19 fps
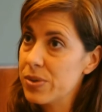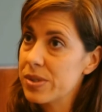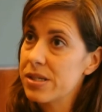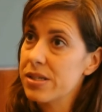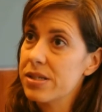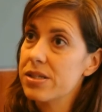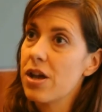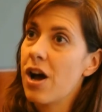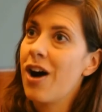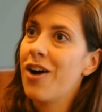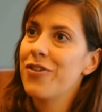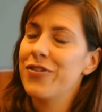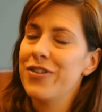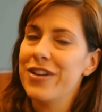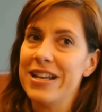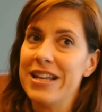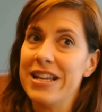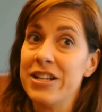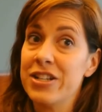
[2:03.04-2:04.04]
uses,
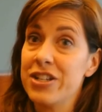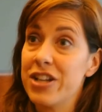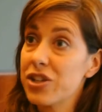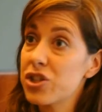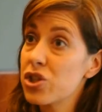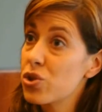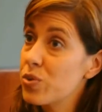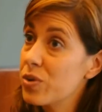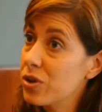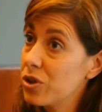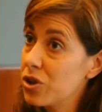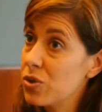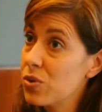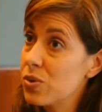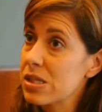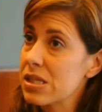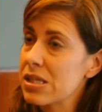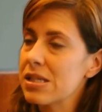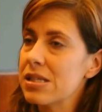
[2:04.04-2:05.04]
often industrial
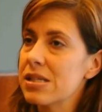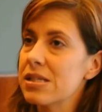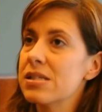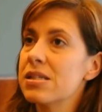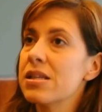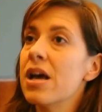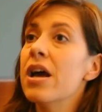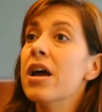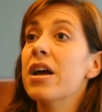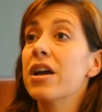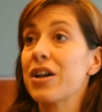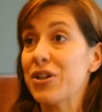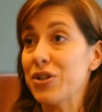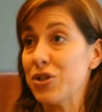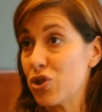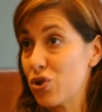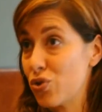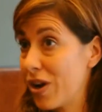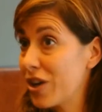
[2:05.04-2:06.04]
uses,
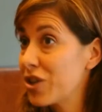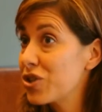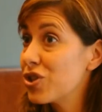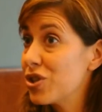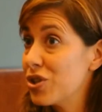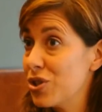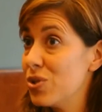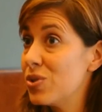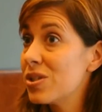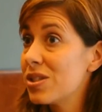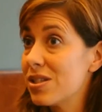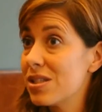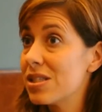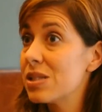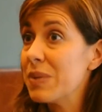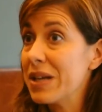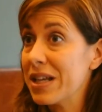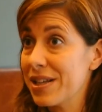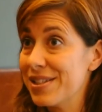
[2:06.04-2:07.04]
construction
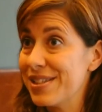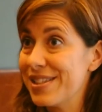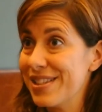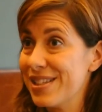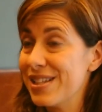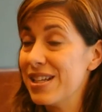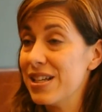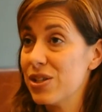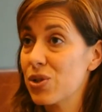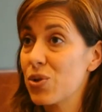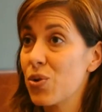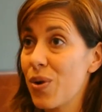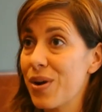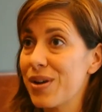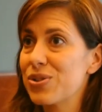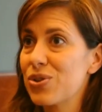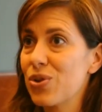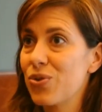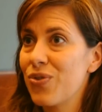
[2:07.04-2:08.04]
uses, because the city is
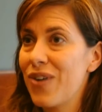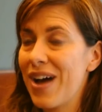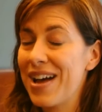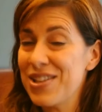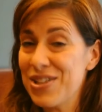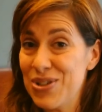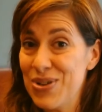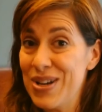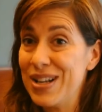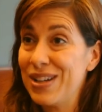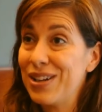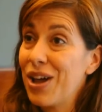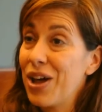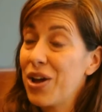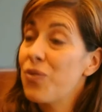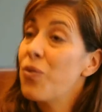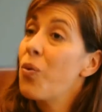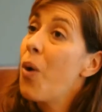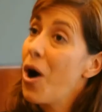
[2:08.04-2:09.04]
growing so fast, you need a
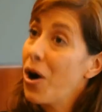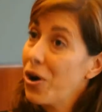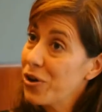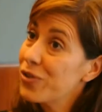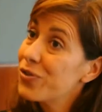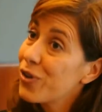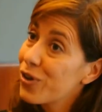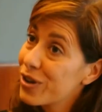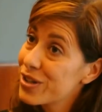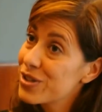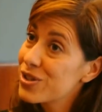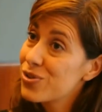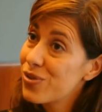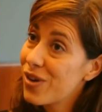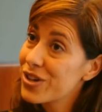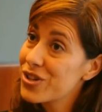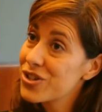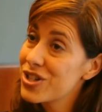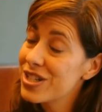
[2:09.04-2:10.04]
lot of water for
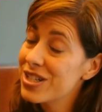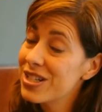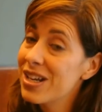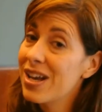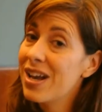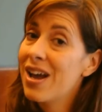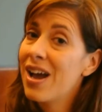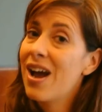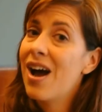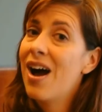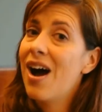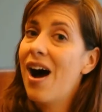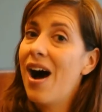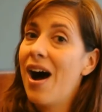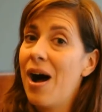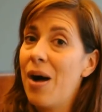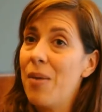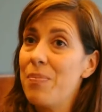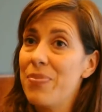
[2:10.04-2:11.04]
construction.
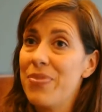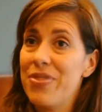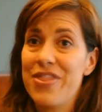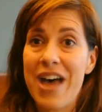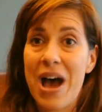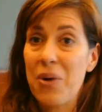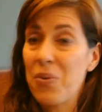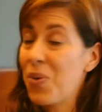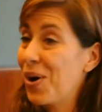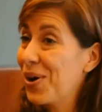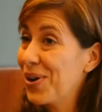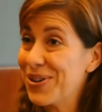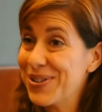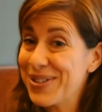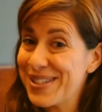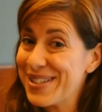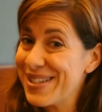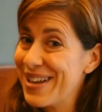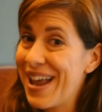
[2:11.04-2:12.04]
That
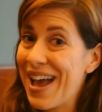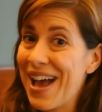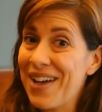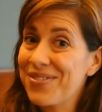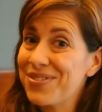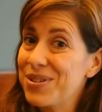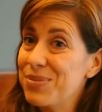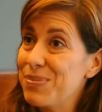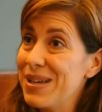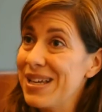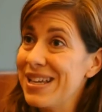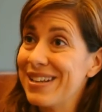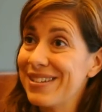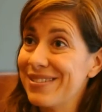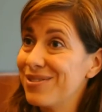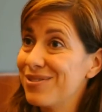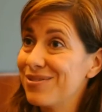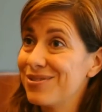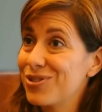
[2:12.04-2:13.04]
water doesn't have to
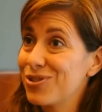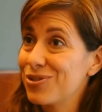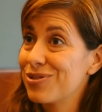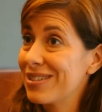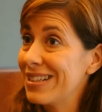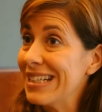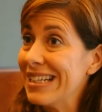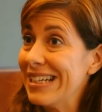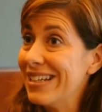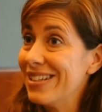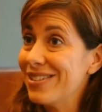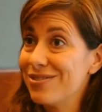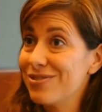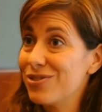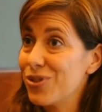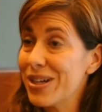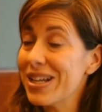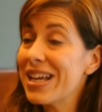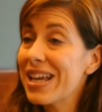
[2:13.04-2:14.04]
be
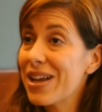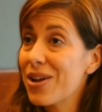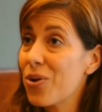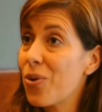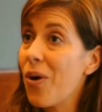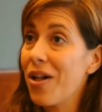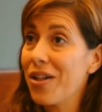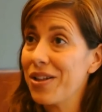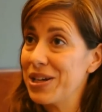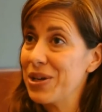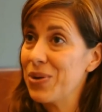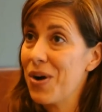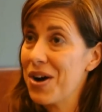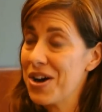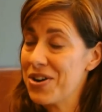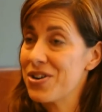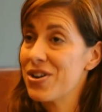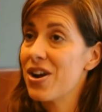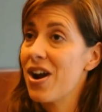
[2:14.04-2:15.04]
clean drinking quality
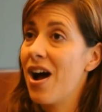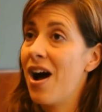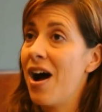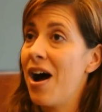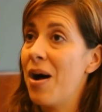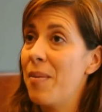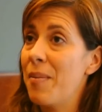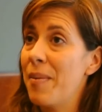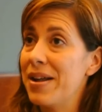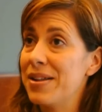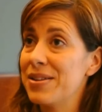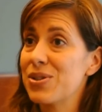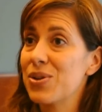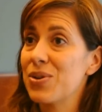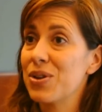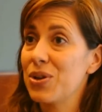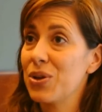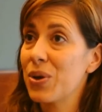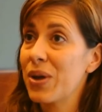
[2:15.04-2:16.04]
water,
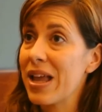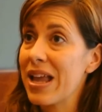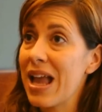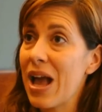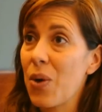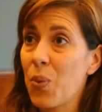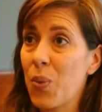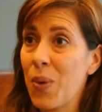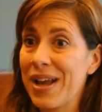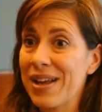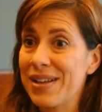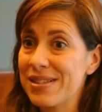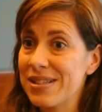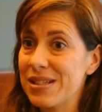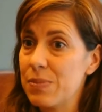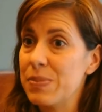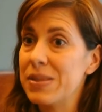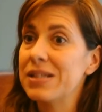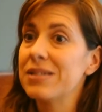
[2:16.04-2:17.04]
and so they're looking at
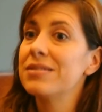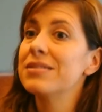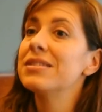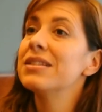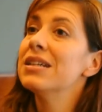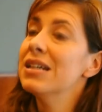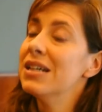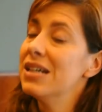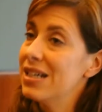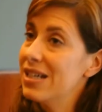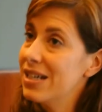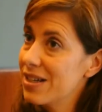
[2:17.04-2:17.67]
ways to build